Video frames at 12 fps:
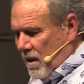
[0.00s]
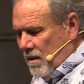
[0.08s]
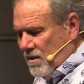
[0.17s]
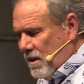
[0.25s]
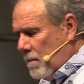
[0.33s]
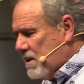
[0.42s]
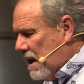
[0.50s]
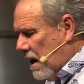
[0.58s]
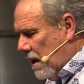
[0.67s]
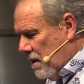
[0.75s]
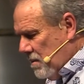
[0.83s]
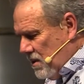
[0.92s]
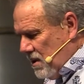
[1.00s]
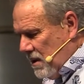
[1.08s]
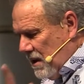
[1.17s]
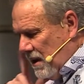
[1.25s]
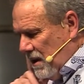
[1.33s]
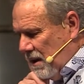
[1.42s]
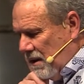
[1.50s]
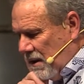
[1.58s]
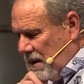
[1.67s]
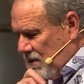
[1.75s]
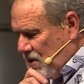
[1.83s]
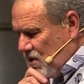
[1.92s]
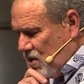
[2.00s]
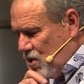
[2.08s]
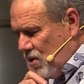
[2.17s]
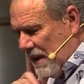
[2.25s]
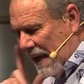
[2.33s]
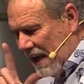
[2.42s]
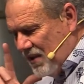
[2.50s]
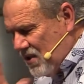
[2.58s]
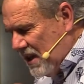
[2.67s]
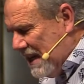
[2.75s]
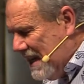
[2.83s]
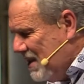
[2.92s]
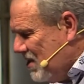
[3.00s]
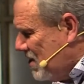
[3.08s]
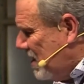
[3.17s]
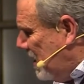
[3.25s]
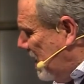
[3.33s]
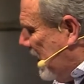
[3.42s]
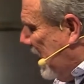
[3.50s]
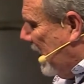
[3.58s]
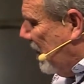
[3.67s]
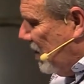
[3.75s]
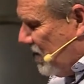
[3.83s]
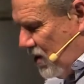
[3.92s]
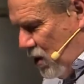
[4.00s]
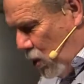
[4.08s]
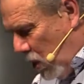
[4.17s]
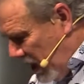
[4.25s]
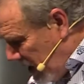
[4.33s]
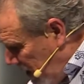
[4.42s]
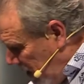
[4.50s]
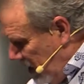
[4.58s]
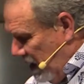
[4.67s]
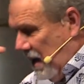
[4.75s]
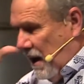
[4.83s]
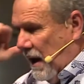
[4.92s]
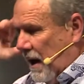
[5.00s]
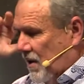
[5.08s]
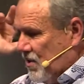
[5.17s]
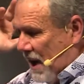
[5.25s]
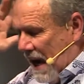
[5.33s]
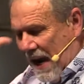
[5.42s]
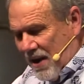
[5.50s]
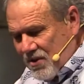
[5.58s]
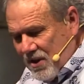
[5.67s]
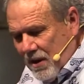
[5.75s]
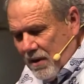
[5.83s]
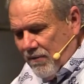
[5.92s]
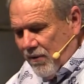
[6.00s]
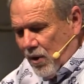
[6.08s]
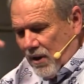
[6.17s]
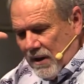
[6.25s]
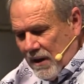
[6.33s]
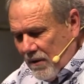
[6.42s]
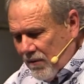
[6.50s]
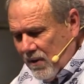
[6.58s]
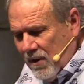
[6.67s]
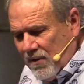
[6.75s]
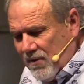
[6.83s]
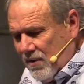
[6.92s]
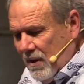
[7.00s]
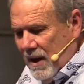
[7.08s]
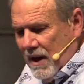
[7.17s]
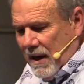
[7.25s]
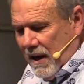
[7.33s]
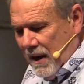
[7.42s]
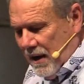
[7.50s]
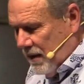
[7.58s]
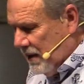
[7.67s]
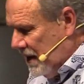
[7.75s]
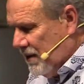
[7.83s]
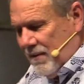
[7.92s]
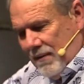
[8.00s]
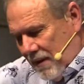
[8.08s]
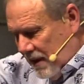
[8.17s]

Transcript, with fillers: sometimes it, it, it's as easy and as quick as asking forgiveness, and it